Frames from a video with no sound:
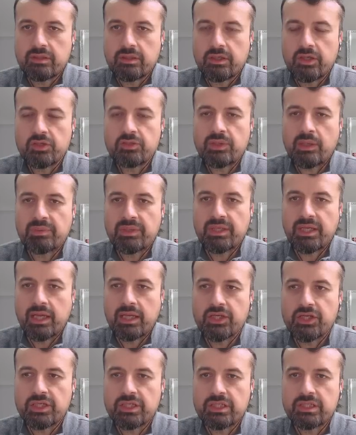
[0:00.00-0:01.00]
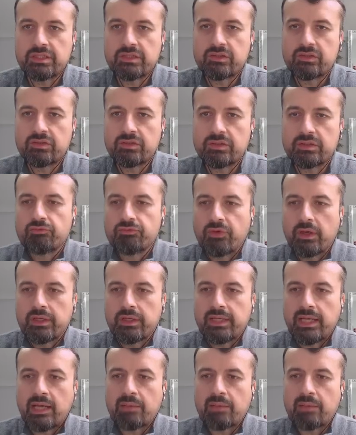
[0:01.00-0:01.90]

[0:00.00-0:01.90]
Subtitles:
go to applications, find